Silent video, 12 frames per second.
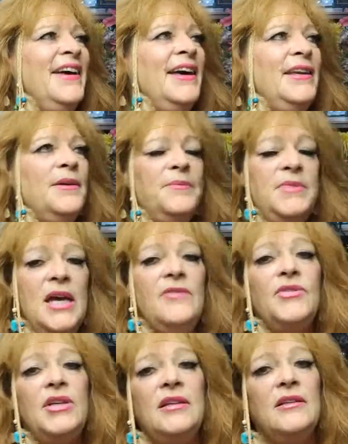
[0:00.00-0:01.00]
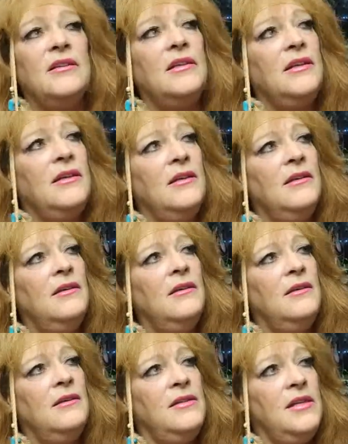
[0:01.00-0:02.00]
I am definitely
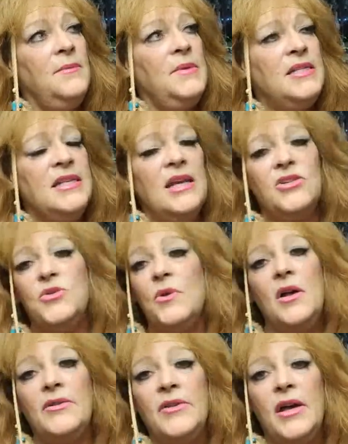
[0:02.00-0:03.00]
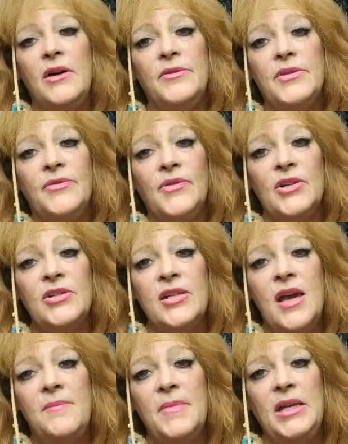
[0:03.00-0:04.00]
demisexual, although it's first
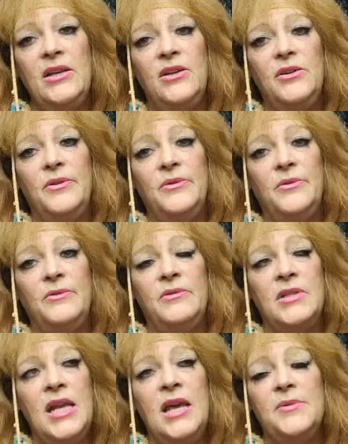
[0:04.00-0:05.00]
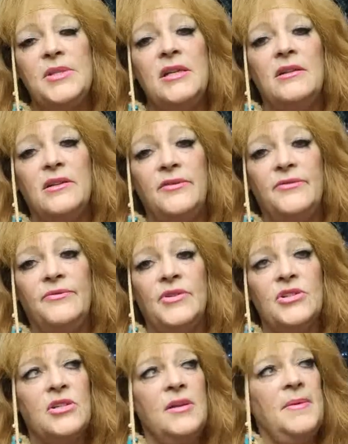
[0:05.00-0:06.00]
time I knew, today was the only
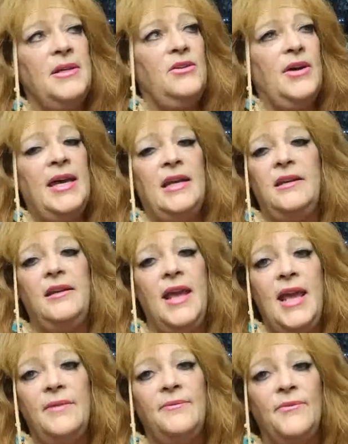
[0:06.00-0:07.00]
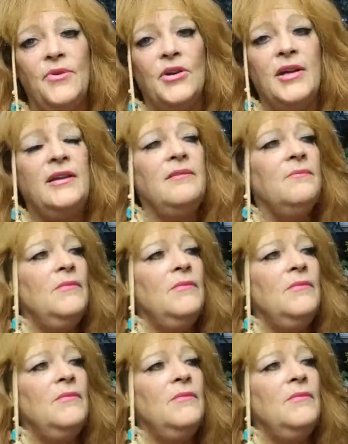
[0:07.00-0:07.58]
first time I knew I had a name for it.